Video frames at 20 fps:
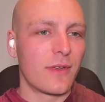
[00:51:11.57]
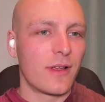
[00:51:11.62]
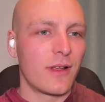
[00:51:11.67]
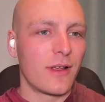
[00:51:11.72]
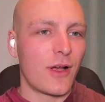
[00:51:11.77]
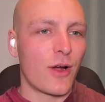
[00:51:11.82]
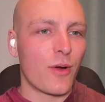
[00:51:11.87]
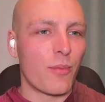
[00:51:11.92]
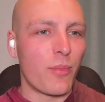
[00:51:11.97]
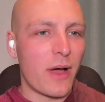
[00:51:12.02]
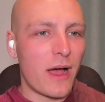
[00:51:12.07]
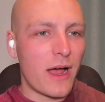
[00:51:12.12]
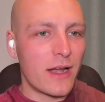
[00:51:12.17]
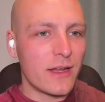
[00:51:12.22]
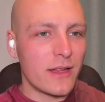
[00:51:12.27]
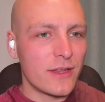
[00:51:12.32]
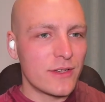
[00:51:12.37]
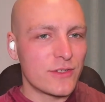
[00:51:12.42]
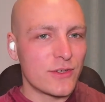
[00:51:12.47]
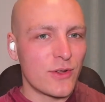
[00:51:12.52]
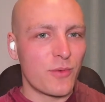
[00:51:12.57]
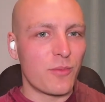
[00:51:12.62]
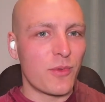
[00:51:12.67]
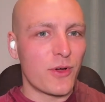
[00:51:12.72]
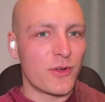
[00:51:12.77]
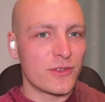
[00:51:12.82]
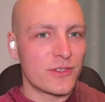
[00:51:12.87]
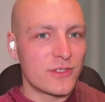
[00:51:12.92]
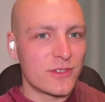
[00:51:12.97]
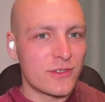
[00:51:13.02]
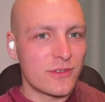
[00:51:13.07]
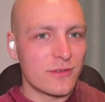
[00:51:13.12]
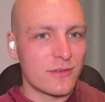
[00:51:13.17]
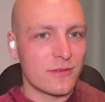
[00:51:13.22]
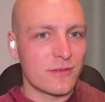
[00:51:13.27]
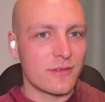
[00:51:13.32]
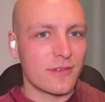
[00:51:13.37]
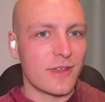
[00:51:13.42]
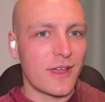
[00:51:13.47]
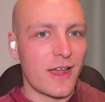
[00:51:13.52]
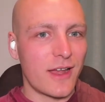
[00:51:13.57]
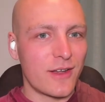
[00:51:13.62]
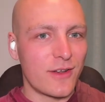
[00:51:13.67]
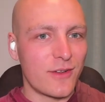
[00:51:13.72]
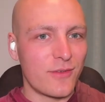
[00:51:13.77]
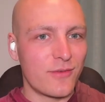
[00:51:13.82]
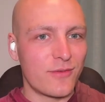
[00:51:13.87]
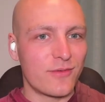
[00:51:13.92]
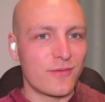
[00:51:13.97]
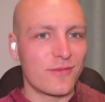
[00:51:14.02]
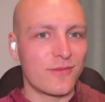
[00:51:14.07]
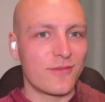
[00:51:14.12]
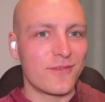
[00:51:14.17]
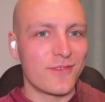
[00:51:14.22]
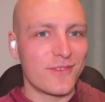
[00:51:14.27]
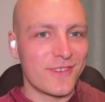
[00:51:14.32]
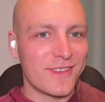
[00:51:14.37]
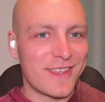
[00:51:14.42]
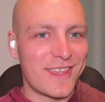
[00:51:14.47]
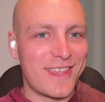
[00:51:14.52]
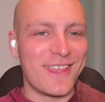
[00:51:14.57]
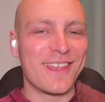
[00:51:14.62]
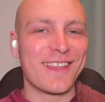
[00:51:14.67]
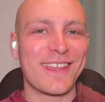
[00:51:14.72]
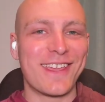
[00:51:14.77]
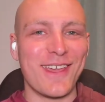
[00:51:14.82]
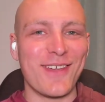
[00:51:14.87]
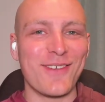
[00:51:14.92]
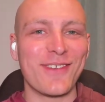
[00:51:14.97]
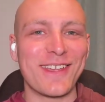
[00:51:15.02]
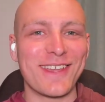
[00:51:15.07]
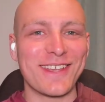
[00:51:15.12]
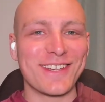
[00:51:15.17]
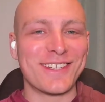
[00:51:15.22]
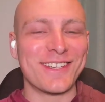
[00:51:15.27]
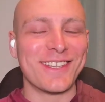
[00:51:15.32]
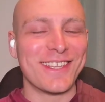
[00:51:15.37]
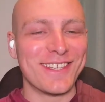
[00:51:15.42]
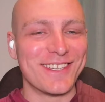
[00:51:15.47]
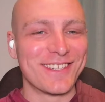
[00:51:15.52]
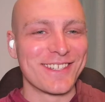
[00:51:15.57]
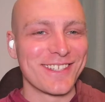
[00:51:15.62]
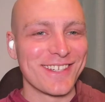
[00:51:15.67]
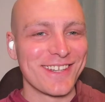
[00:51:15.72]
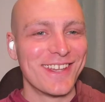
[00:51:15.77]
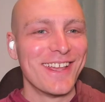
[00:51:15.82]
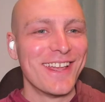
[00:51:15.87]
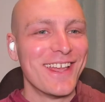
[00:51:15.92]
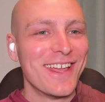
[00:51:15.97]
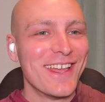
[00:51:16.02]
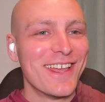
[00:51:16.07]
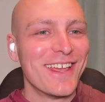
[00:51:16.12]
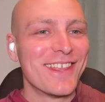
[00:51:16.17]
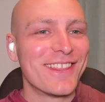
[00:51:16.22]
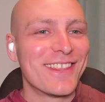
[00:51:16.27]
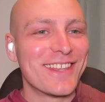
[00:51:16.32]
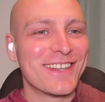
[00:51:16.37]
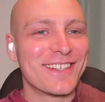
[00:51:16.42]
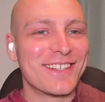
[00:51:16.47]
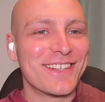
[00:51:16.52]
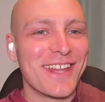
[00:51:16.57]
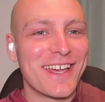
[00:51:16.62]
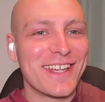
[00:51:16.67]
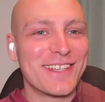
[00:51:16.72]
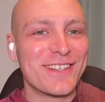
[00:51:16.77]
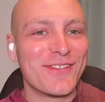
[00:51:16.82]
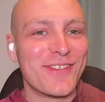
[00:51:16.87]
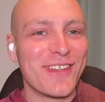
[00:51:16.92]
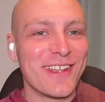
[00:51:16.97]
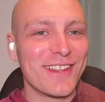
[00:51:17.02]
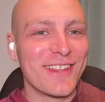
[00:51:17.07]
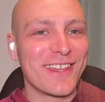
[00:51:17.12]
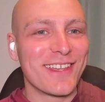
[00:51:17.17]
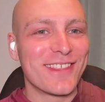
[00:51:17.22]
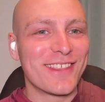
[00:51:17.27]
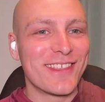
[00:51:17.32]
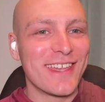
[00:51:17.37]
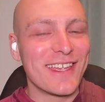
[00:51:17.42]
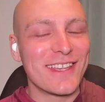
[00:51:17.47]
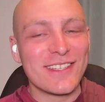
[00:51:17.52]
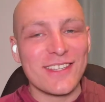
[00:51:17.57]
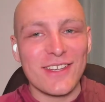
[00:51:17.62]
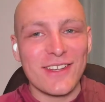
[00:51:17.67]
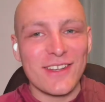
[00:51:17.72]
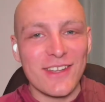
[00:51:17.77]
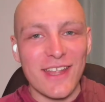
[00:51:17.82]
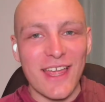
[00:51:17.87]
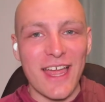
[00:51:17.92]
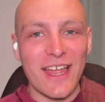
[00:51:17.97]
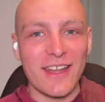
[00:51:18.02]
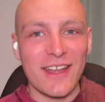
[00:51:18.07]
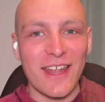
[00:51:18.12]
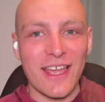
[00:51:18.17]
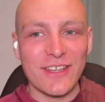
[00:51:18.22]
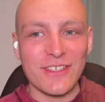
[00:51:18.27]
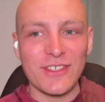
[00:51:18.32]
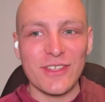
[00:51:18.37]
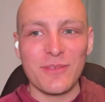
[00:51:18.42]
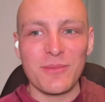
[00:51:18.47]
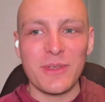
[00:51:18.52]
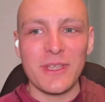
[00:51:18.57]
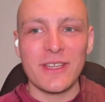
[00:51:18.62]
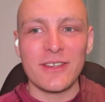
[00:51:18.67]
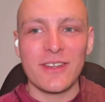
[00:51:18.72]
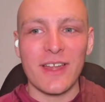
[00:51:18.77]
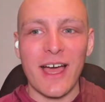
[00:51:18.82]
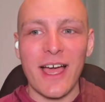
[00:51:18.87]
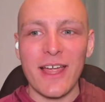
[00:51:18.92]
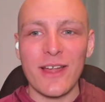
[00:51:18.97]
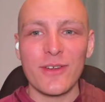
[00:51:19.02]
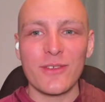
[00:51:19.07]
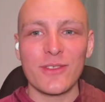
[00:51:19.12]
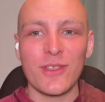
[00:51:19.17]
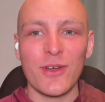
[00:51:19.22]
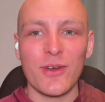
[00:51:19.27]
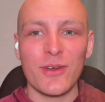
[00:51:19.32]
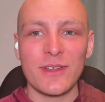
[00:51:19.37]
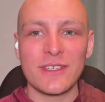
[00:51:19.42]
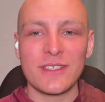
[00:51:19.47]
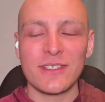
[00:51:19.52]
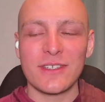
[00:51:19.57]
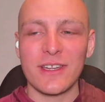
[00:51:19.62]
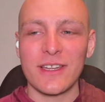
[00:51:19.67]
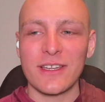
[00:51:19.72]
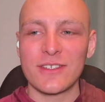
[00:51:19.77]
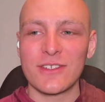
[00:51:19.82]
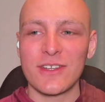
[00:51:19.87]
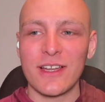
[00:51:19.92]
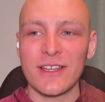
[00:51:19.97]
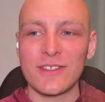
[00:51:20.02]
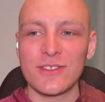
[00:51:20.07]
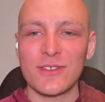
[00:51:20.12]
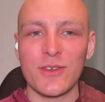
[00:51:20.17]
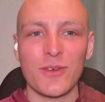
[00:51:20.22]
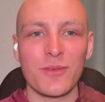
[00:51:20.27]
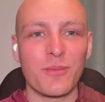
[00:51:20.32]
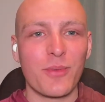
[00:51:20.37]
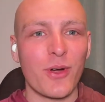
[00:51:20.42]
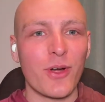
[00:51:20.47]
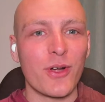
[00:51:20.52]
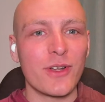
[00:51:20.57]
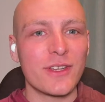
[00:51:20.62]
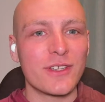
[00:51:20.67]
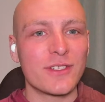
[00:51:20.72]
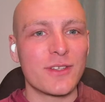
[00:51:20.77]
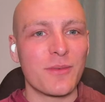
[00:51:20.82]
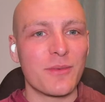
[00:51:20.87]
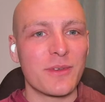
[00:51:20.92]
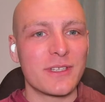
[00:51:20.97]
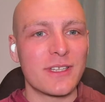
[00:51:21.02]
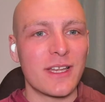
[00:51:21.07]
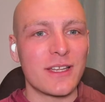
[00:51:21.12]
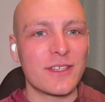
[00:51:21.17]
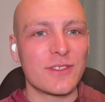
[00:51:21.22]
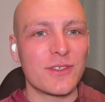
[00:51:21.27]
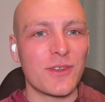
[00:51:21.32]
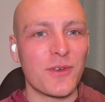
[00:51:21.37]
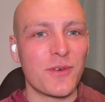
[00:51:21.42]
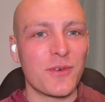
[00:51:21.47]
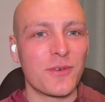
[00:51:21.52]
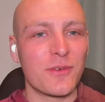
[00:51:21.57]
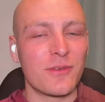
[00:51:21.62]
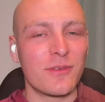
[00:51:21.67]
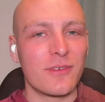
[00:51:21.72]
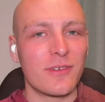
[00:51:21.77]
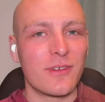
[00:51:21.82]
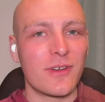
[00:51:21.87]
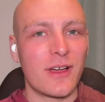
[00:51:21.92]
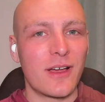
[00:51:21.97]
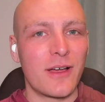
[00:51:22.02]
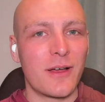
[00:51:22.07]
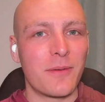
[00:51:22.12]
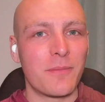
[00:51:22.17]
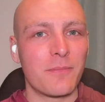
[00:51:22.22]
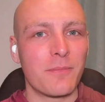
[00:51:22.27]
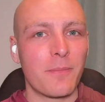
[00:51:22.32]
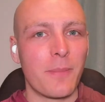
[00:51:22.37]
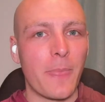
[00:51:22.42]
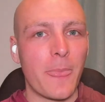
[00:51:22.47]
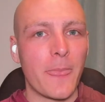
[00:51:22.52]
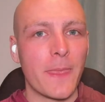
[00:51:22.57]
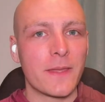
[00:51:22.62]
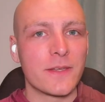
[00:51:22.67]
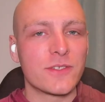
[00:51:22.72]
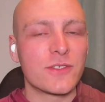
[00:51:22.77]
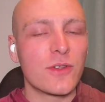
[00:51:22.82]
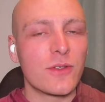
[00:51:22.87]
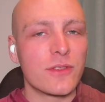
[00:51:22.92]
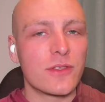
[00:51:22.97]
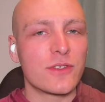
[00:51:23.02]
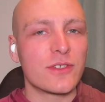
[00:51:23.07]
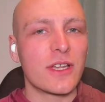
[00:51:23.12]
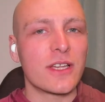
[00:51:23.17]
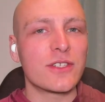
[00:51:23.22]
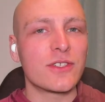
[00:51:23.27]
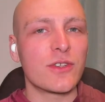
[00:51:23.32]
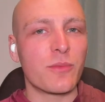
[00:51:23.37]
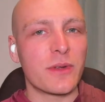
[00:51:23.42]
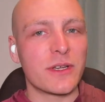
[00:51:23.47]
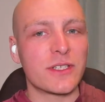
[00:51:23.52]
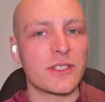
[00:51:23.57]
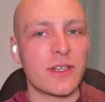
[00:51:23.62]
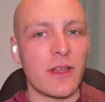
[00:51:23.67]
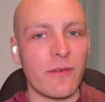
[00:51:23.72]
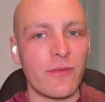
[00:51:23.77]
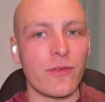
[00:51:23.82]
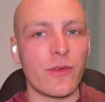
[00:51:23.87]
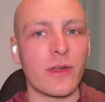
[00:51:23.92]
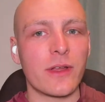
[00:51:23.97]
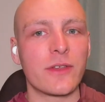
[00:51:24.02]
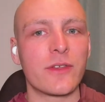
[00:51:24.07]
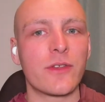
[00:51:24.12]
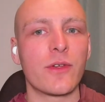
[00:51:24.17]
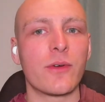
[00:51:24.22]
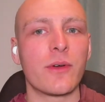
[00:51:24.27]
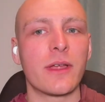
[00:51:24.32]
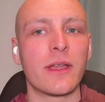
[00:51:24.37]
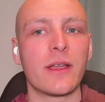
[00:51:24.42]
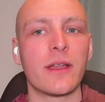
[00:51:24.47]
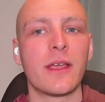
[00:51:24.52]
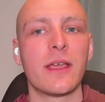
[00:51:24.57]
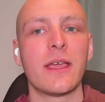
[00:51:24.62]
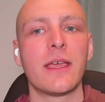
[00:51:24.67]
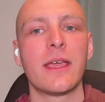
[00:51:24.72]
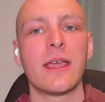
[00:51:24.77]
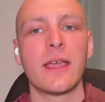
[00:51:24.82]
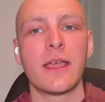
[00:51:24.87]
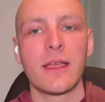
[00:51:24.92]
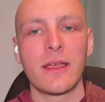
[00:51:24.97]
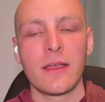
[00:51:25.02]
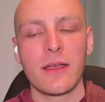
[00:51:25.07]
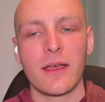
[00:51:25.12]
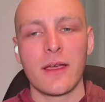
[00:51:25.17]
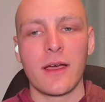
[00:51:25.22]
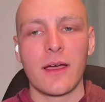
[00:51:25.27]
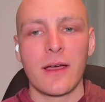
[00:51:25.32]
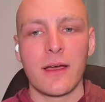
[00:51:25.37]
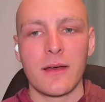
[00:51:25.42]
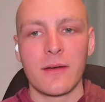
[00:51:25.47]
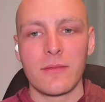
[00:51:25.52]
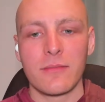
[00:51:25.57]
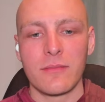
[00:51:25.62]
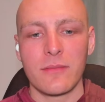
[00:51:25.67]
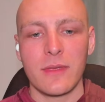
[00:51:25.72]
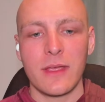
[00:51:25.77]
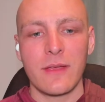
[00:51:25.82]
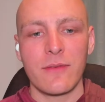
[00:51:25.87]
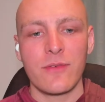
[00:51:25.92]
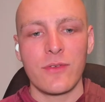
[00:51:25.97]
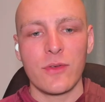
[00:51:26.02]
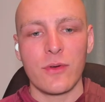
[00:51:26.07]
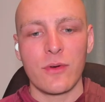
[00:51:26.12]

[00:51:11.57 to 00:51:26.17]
Our body is almost kind of giving us these nice feeling things, and actually being tired, though, it's not so burdensome. It's not so so there's not so much suffering to it if